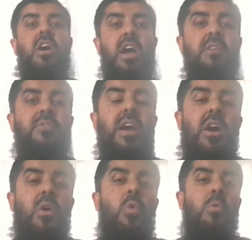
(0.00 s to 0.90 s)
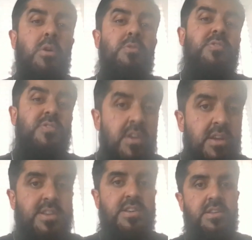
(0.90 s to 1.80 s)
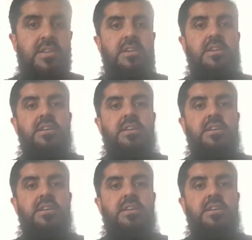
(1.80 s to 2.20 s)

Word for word: I have almost certain